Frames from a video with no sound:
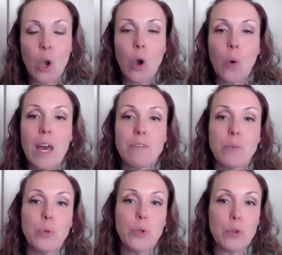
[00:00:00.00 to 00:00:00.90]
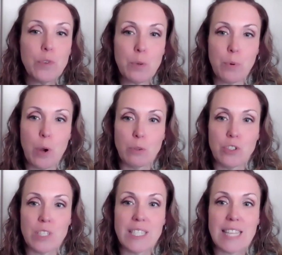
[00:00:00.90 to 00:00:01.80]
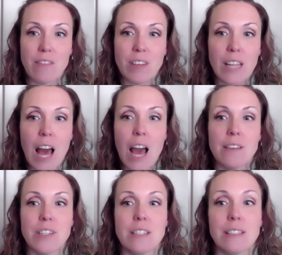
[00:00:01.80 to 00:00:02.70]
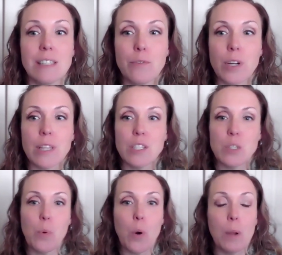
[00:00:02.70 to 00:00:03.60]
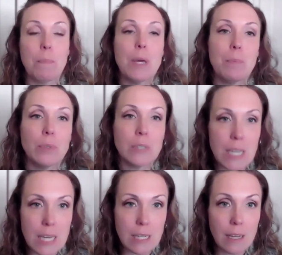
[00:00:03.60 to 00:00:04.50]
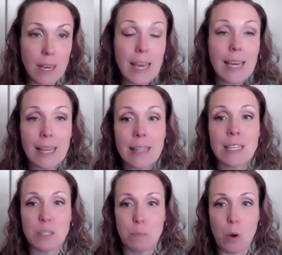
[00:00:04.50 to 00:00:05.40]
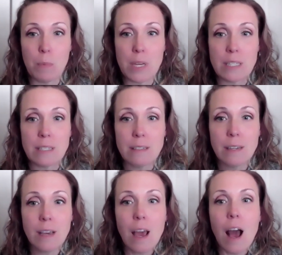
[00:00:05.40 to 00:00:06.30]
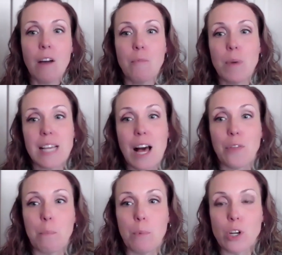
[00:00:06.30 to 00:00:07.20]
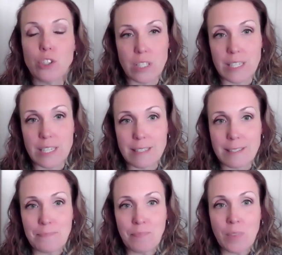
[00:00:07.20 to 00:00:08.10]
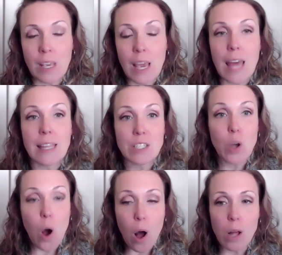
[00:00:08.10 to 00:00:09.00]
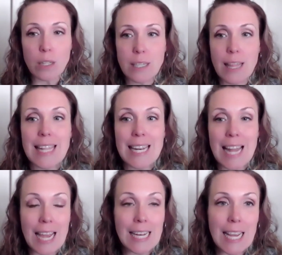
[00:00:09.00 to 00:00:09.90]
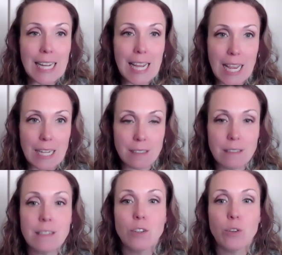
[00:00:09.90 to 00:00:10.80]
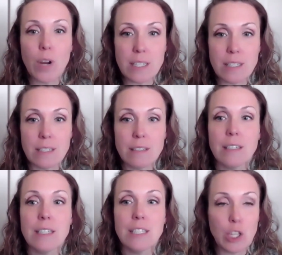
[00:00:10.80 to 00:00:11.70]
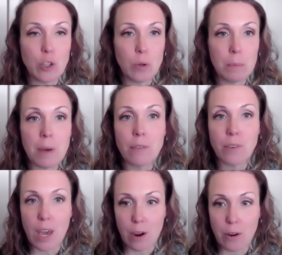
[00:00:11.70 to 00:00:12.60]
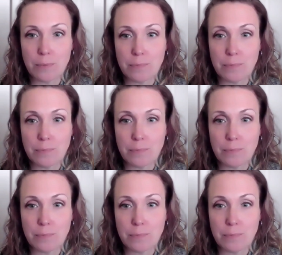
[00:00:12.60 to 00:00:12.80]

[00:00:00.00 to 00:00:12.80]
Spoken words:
We have a proven approach to saving lives and delivering the support people need in these moments of mental health emergencies, and is called the 988 Crisis Continuum of Care.